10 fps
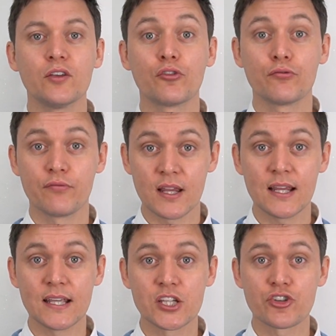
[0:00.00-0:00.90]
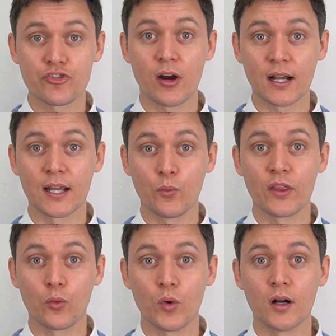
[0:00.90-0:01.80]
you're really struggling
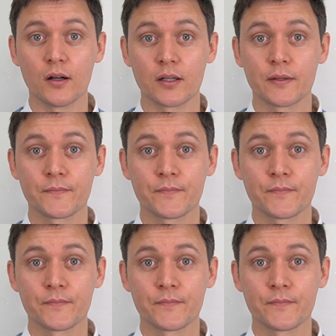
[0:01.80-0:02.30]
with a word.